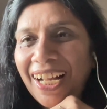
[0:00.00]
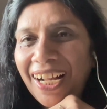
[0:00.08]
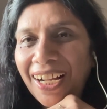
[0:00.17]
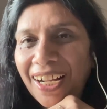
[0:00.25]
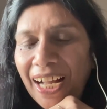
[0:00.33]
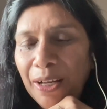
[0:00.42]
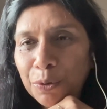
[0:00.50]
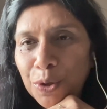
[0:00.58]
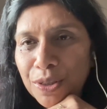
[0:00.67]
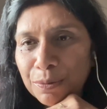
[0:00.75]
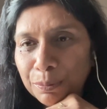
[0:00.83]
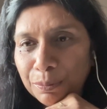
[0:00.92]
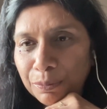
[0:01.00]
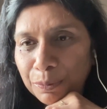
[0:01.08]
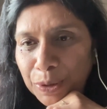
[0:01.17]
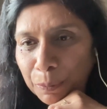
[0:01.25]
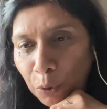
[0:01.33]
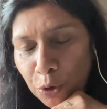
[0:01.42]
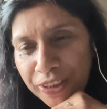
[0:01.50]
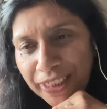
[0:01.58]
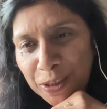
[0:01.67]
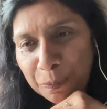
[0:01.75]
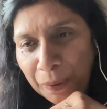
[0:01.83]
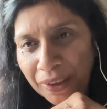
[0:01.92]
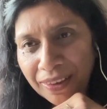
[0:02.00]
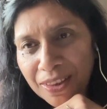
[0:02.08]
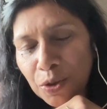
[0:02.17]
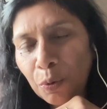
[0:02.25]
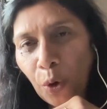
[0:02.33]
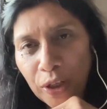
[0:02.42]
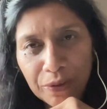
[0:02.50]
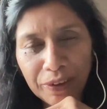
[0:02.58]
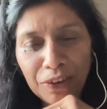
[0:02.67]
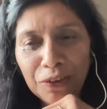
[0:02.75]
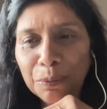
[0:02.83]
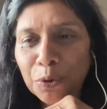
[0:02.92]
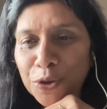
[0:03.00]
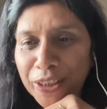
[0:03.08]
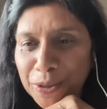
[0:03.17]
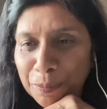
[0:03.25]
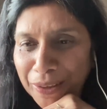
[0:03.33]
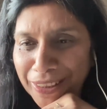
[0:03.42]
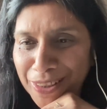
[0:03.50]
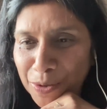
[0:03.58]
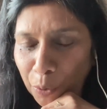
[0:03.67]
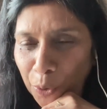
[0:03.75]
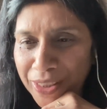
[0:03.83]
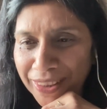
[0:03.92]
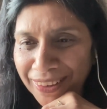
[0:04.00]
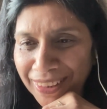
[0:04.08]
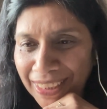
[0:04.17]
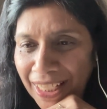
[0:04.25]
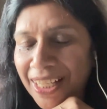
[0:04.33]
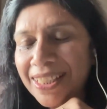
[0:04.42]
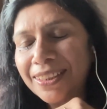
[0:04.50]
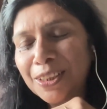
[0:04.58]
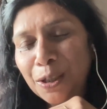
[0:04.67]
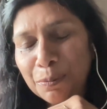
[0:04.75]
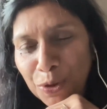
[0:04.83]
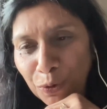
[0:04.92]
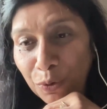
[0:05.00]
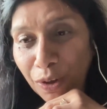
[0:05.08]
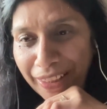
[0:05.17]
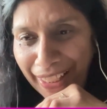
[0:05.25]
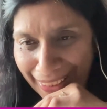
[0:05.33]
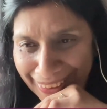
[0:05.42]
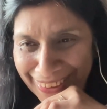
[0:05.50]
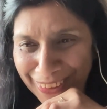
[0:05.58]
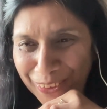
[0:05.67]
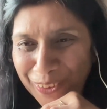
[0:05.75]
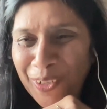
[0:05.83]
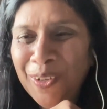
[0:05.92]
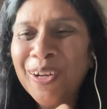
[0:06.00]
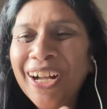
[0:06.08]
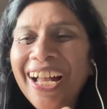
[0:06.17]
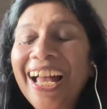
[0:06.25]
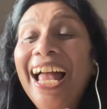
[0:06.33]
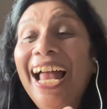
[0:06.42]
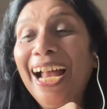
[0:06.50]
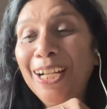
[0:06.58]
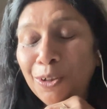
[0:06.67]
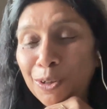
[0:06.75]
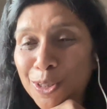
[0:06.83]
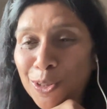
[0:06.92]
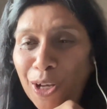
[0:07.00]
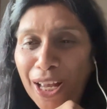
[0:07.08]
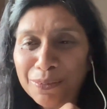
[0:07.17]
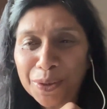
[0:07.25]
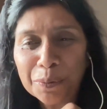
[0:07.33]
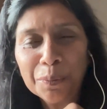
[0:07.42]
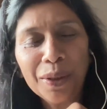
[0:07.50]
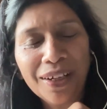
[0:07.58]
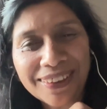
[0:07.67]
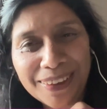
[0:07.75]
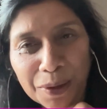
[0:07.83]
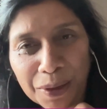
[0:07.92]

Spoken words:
I was the most experienced voice, one of the most experienced voice in the class in terms of work ex, and also having worked